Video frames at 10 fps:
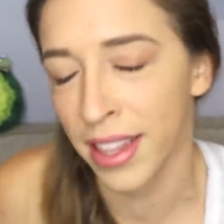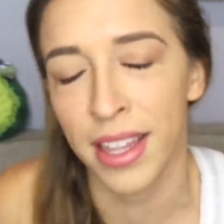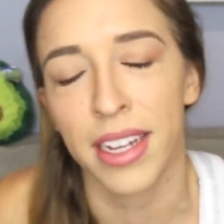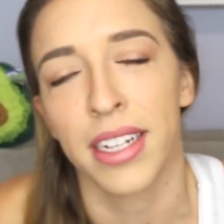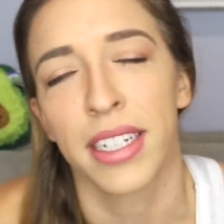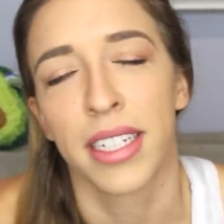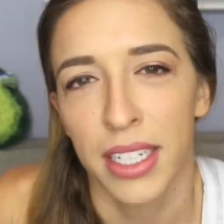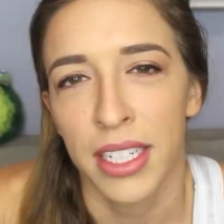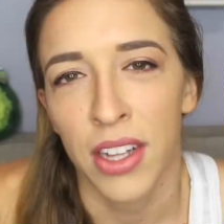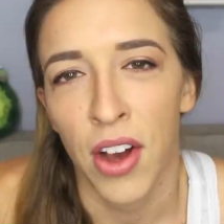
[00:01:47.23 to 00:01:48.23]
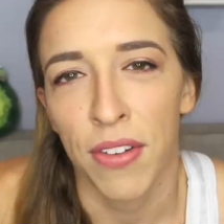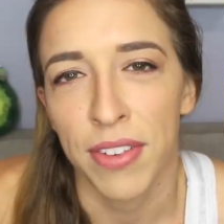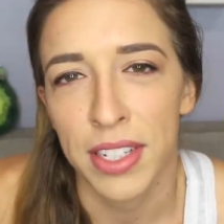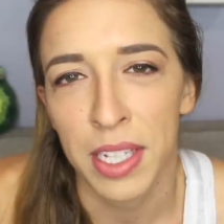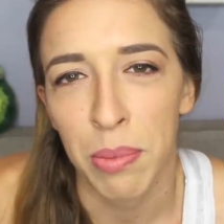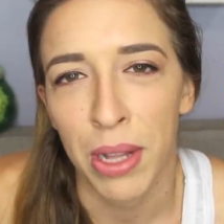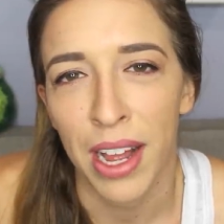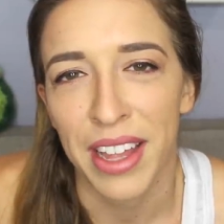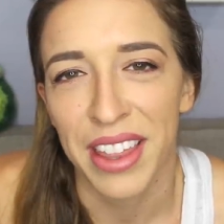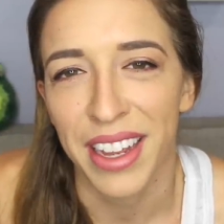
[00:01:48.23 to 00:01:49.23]
in the office
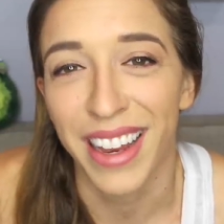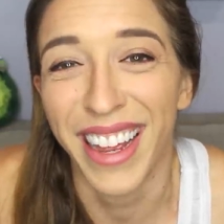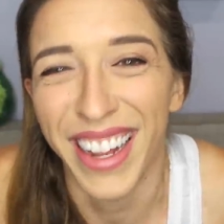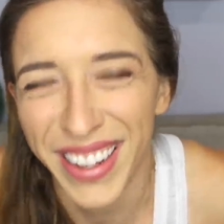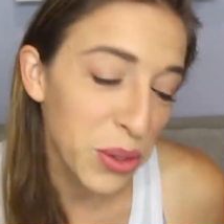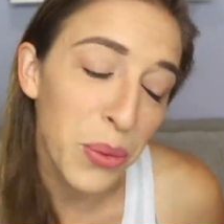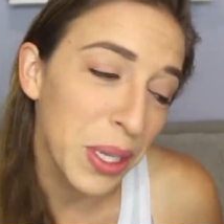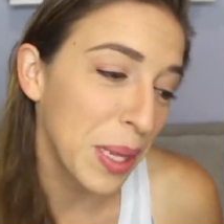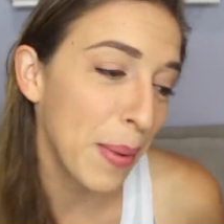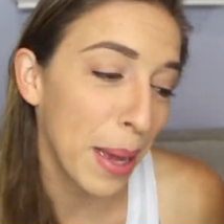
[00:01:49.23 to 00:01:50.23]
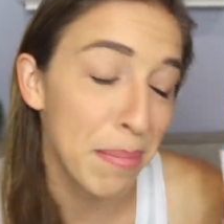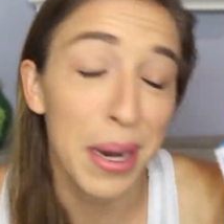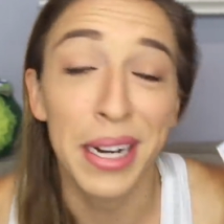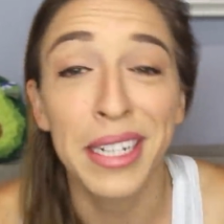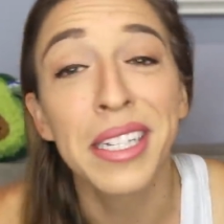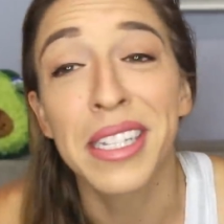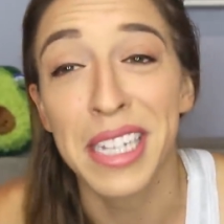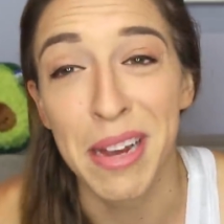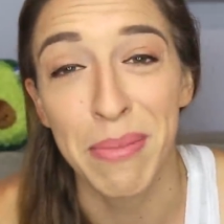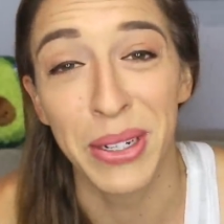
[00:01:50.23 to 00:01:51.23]
supply thing. That's a really bad pun, it's a
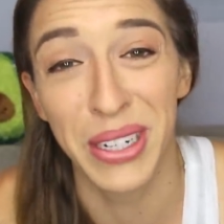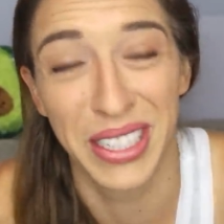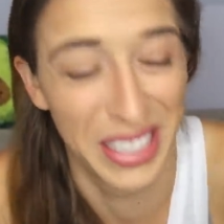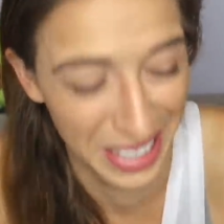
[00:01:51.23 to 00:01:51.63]
stapler.